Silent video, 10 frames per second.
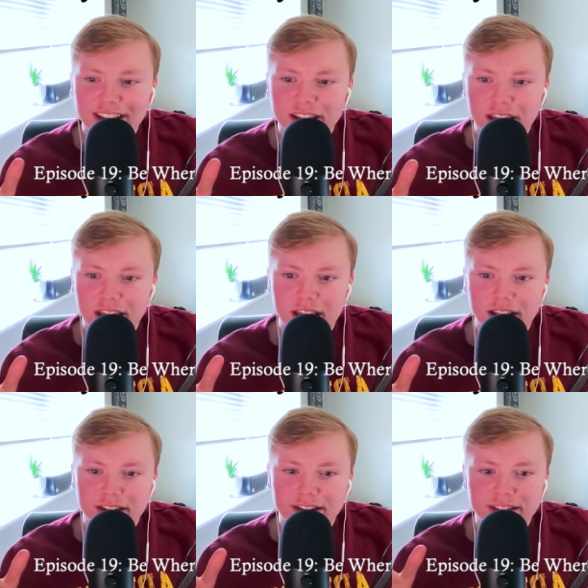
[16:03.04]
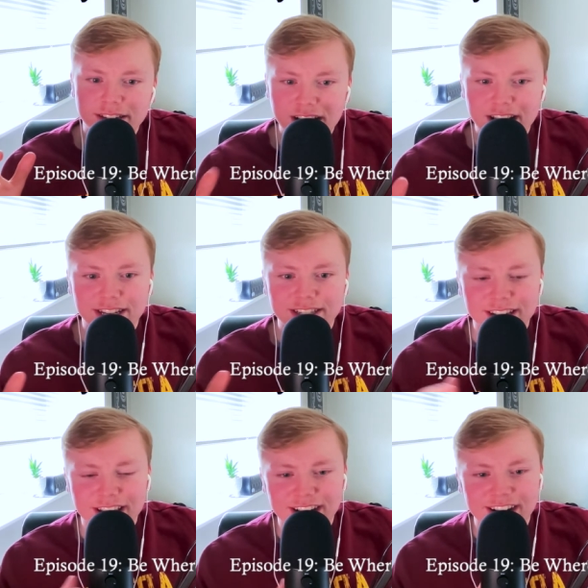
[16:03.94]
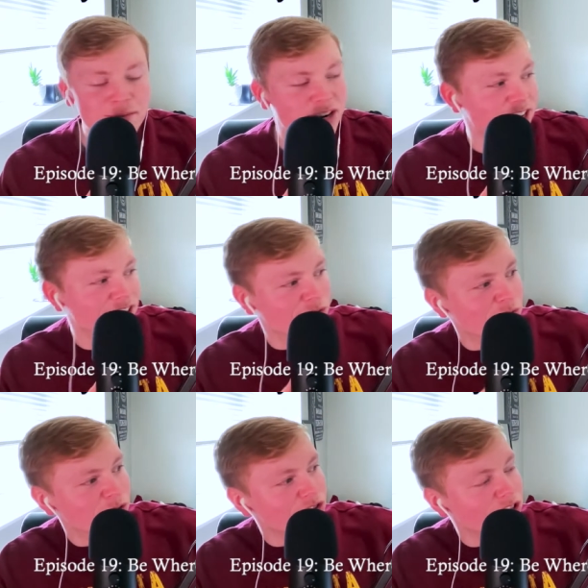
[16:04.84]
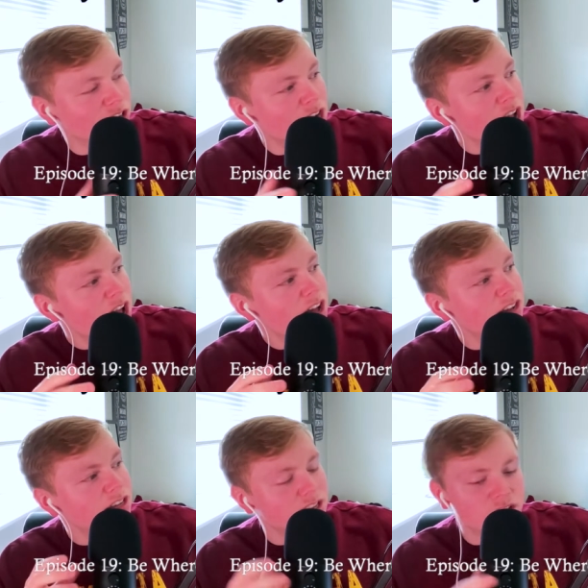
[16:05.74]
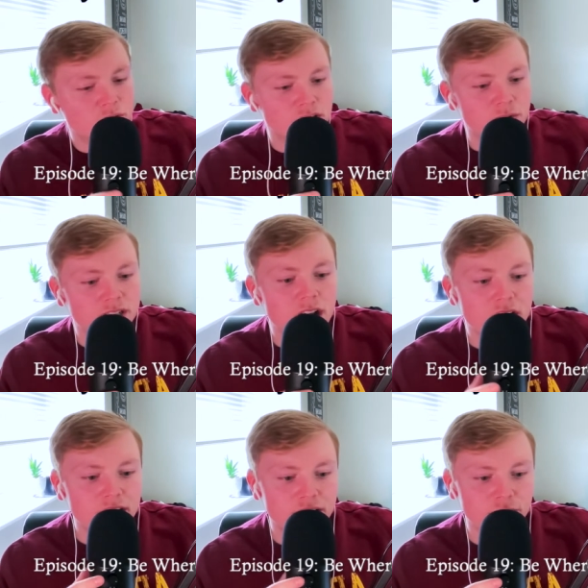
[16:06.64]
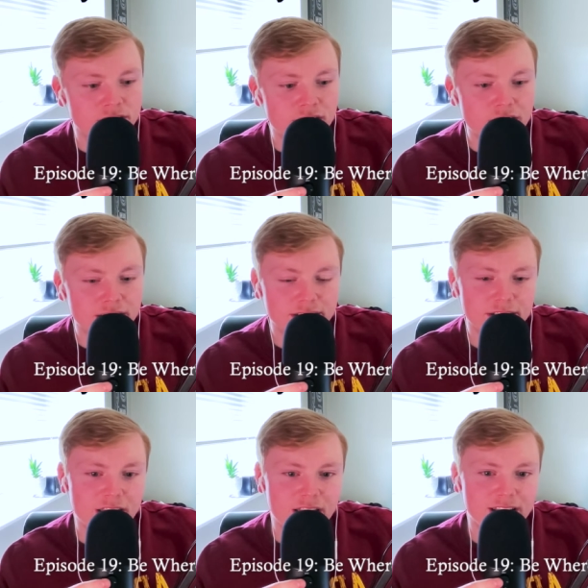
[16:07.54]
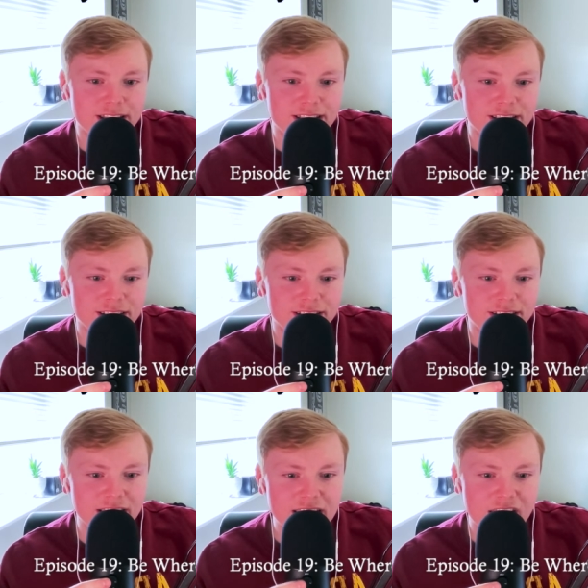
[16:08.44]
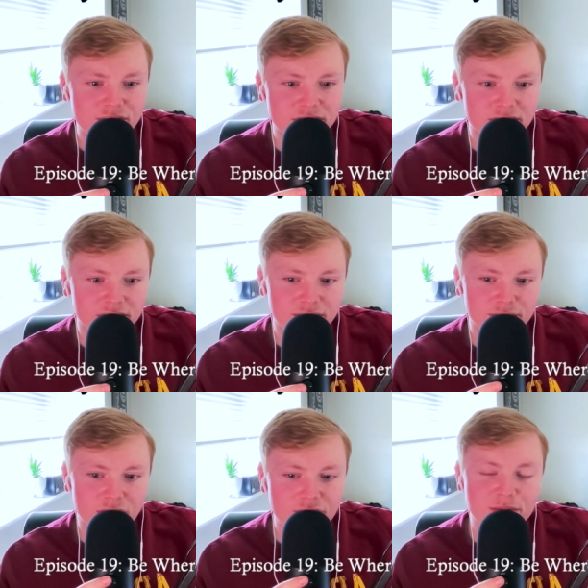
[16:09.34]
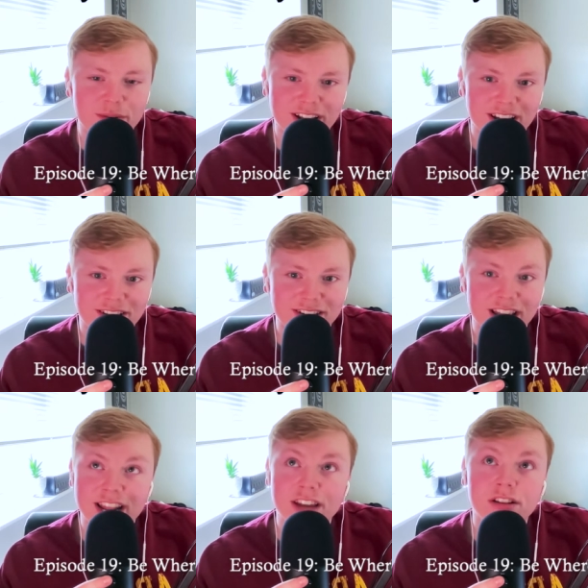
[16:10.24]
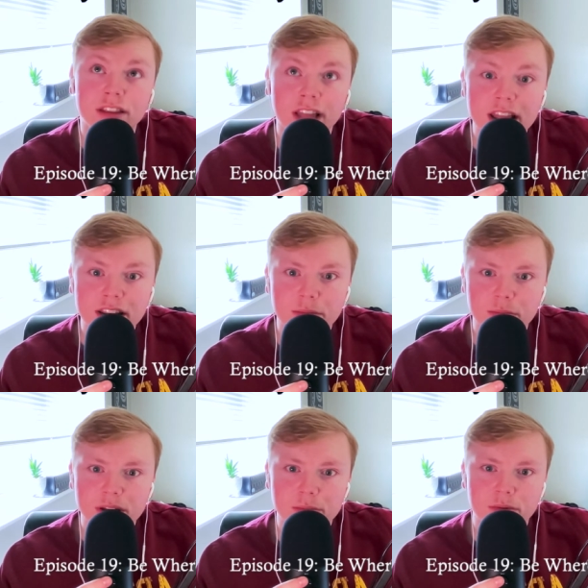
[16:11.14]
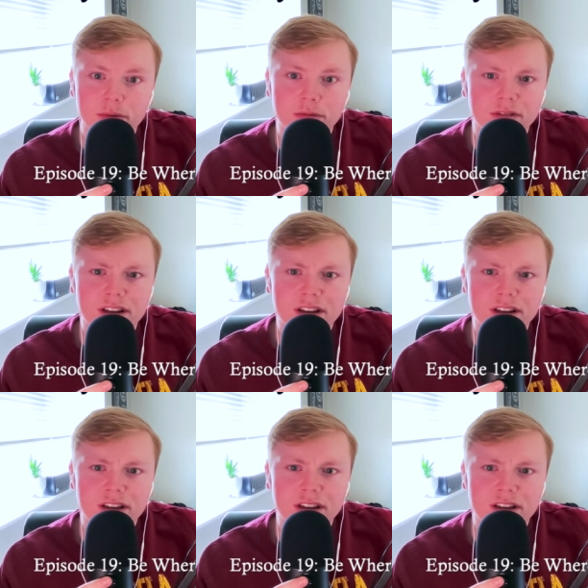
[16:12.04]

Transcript: and nice and i'm gonna get a little emotional here uh, he, was he was kind he was nice and he did everything for everybody else and he lent people